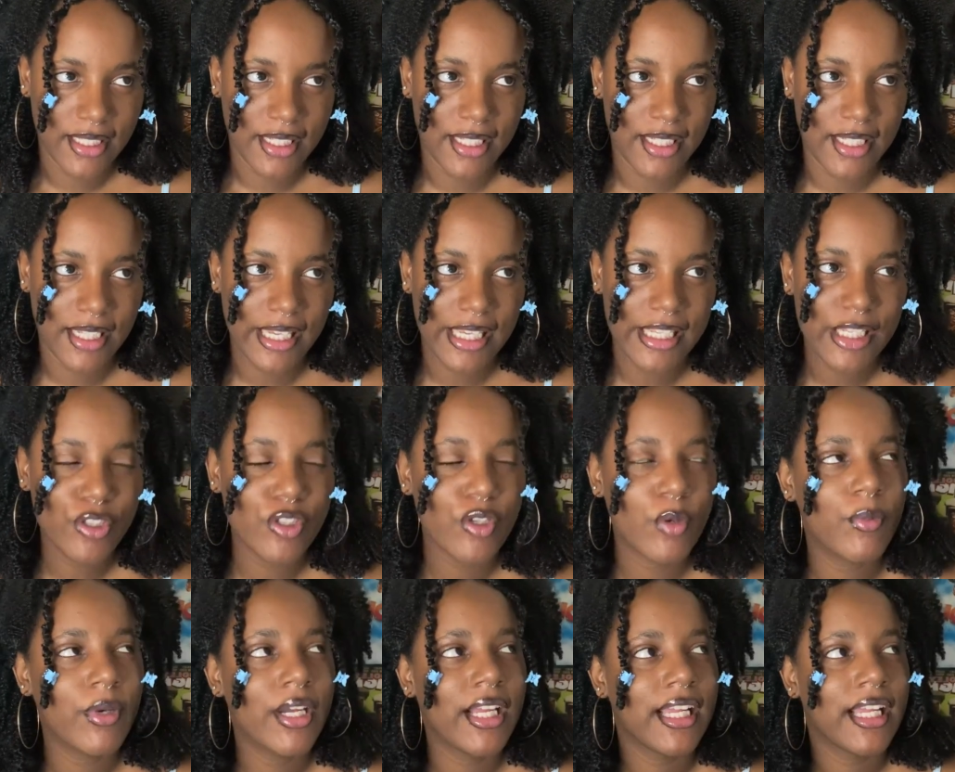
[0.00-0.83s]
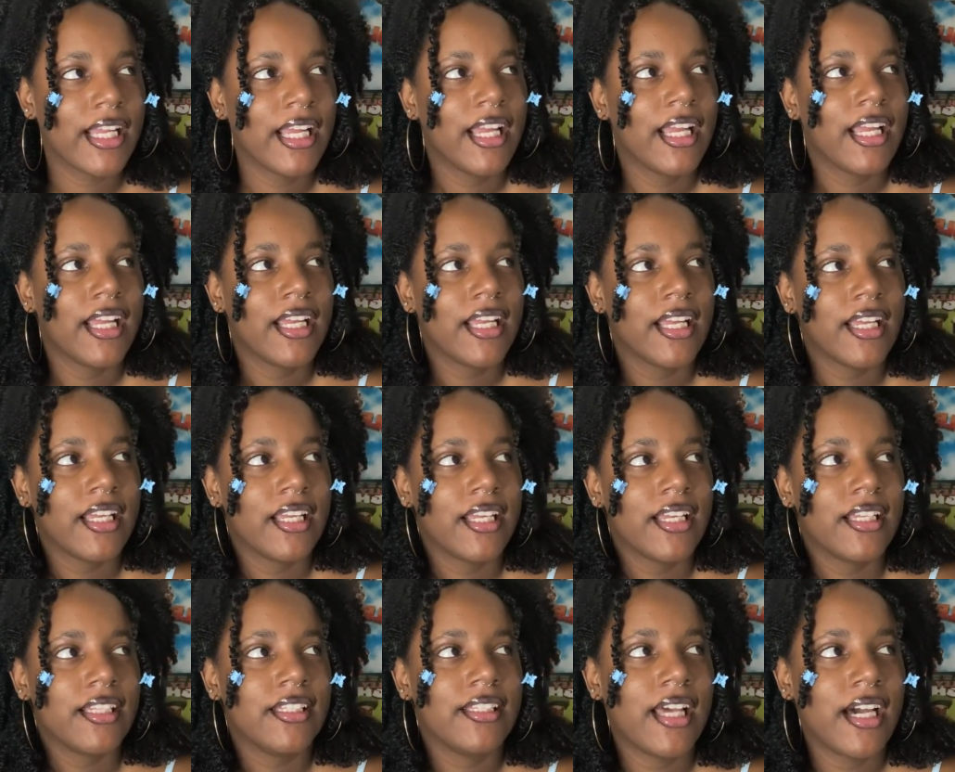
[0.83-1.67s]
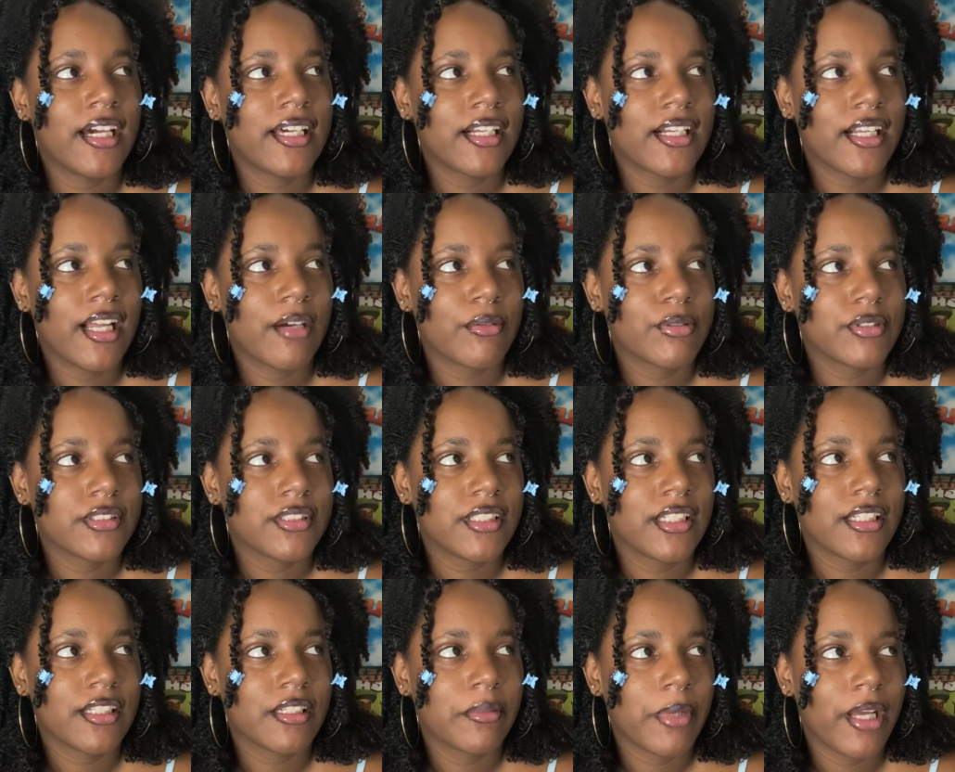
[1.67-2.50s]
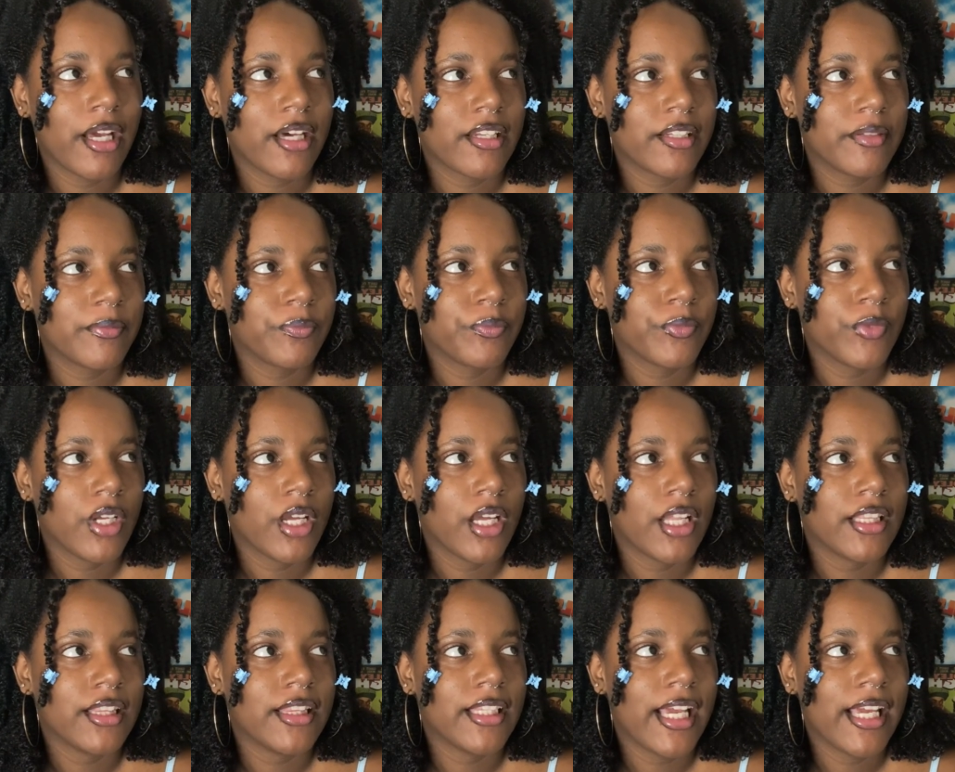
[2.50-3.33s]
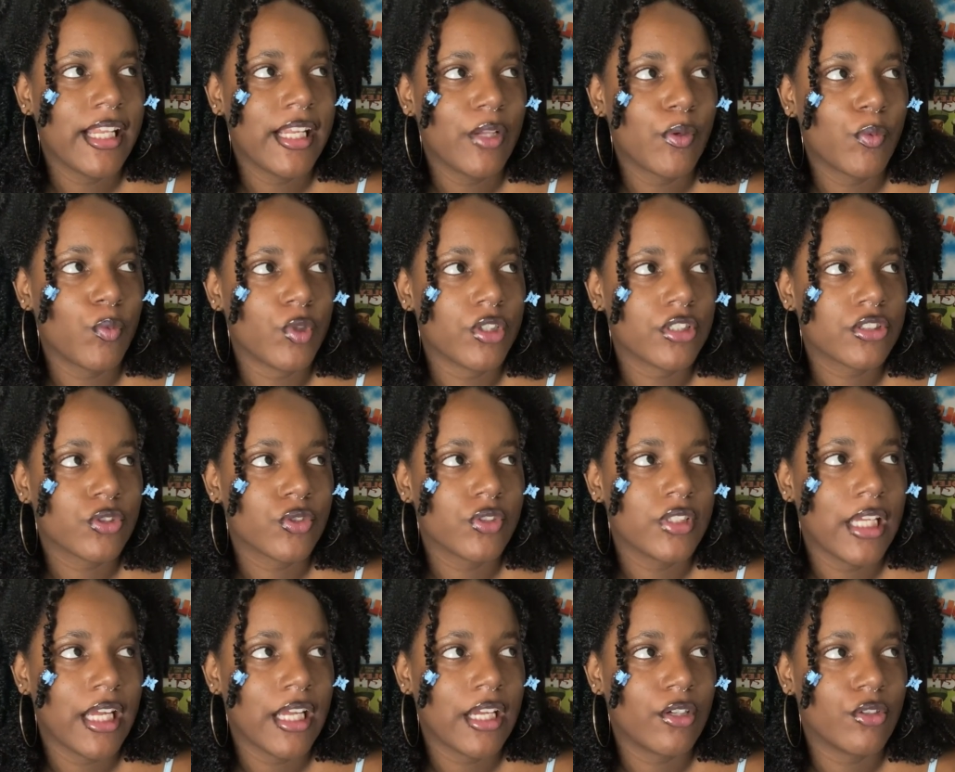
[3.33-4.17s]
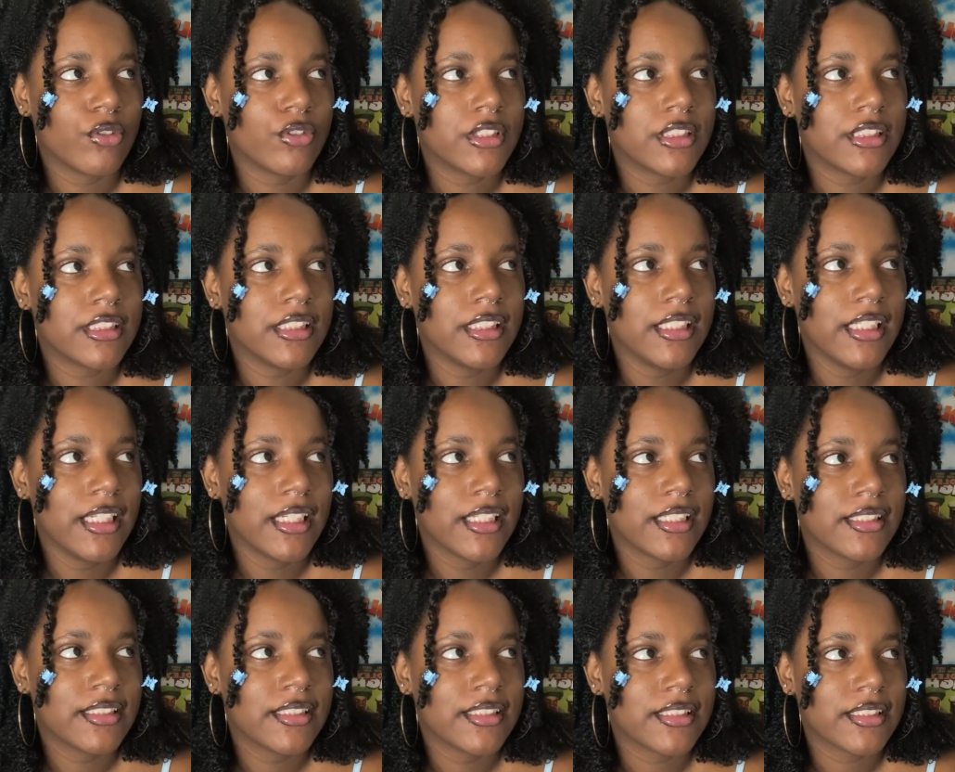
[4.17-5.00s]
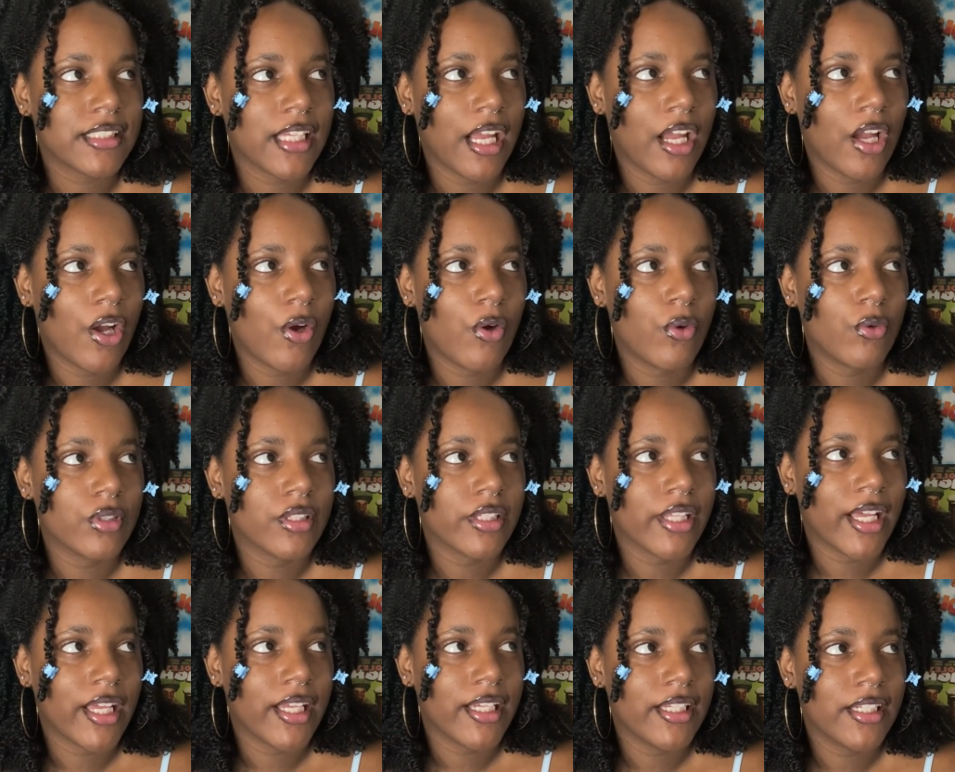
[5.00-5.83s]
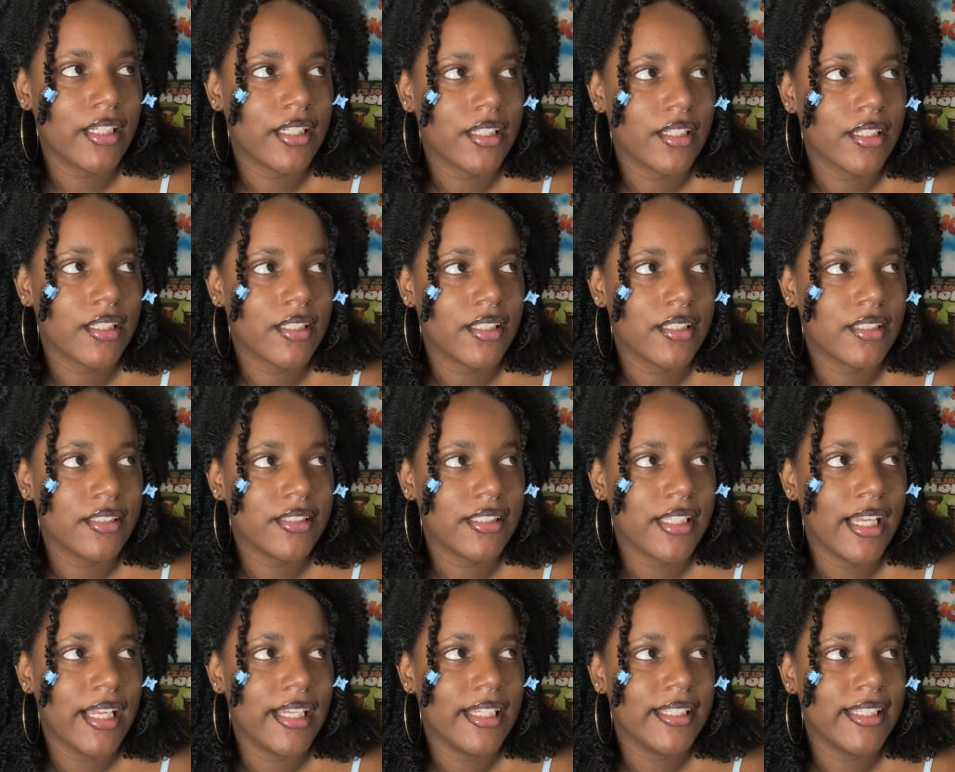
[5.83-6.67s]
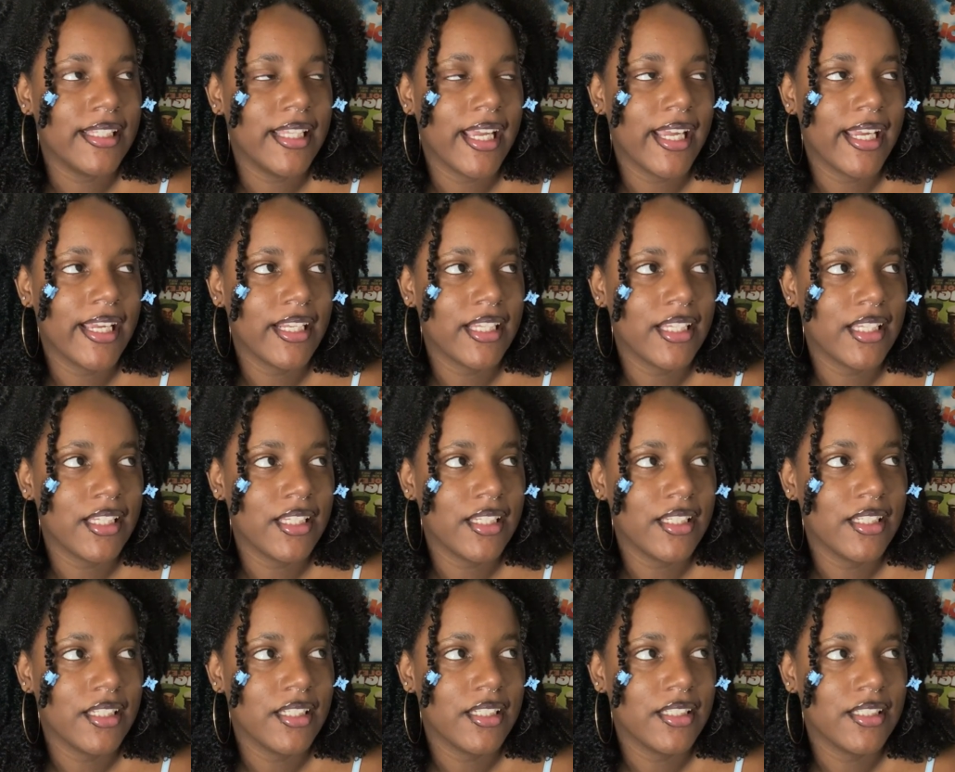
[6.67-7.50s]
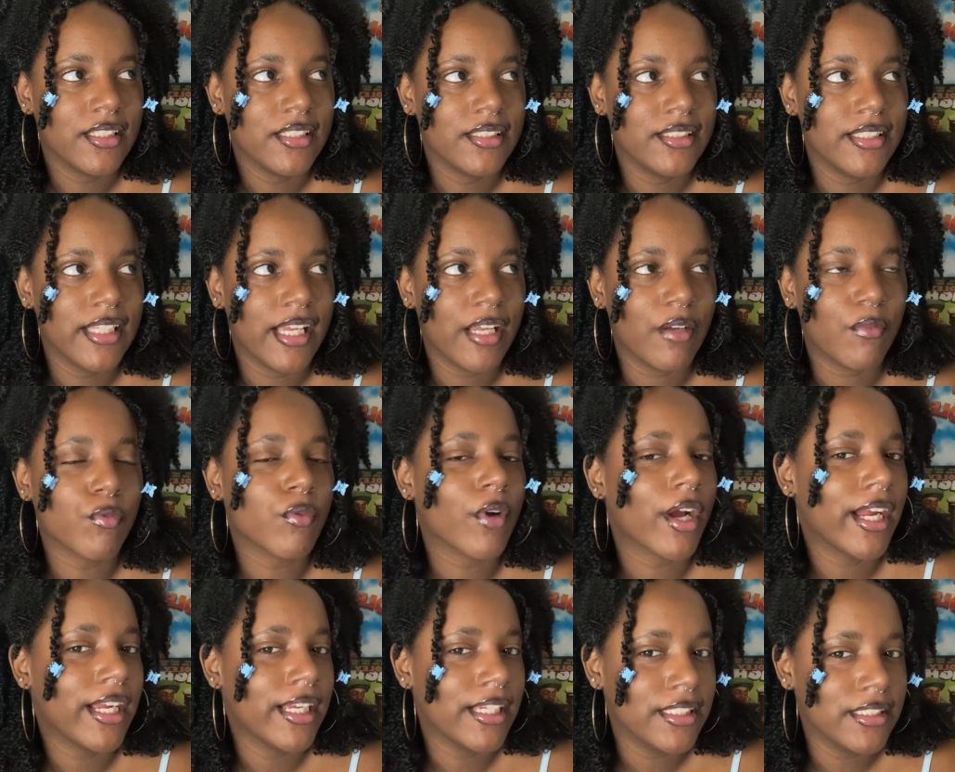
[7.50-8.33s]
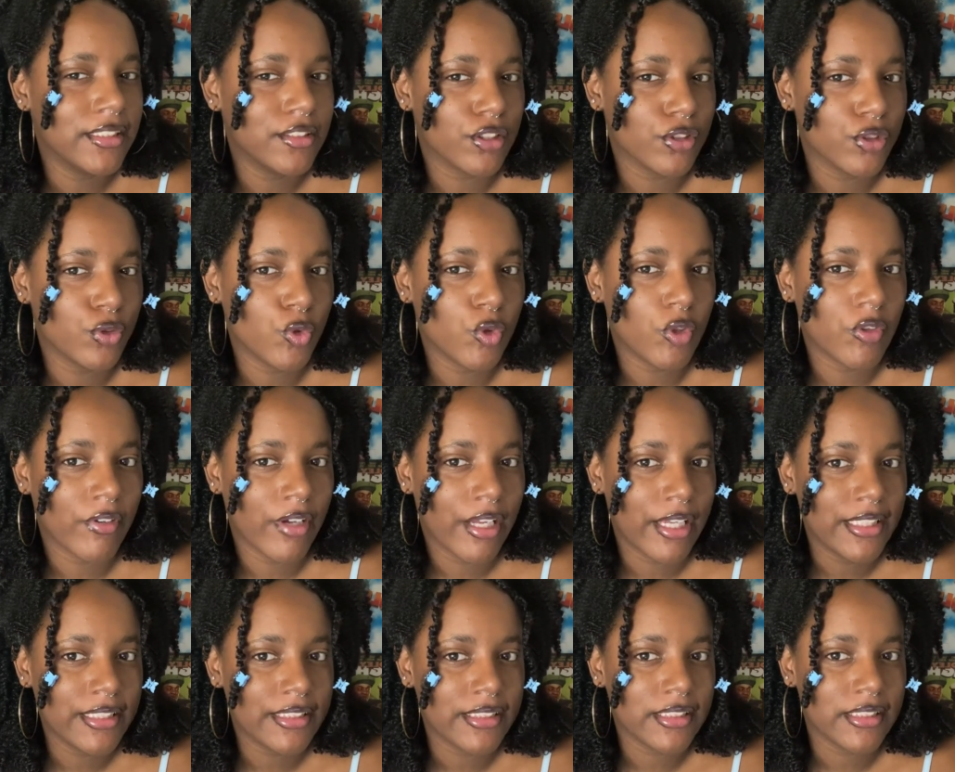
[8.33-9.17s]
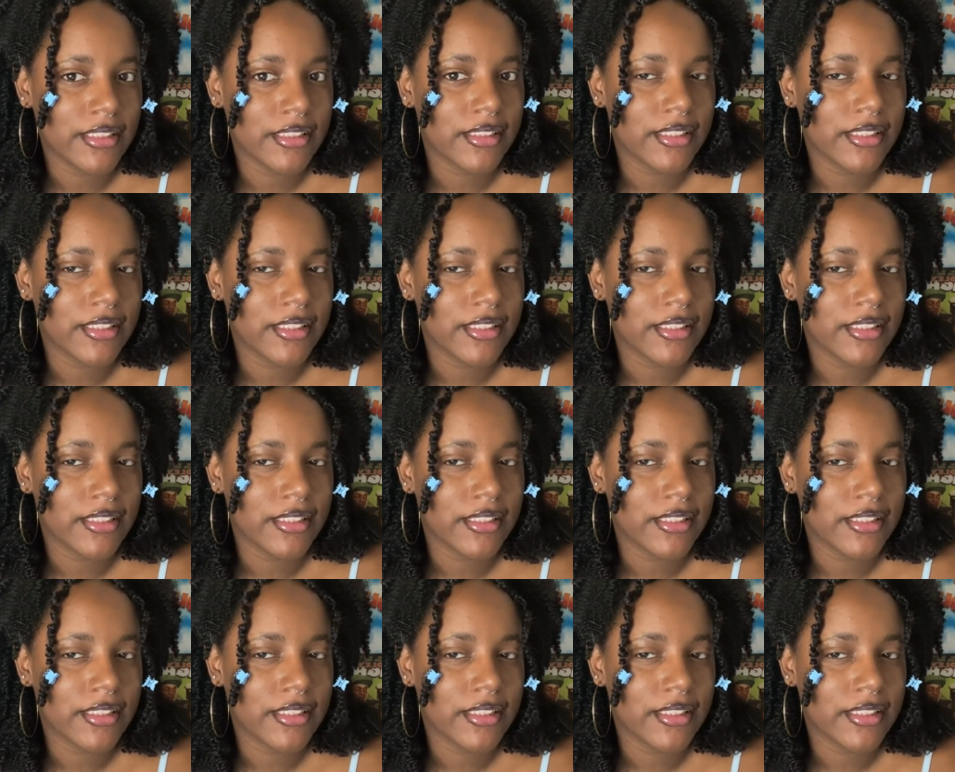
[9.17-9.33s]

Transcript: and you know what now that i was thinking about it lady Whistledown, slick sound like that lady that raised the Duke of Hastings.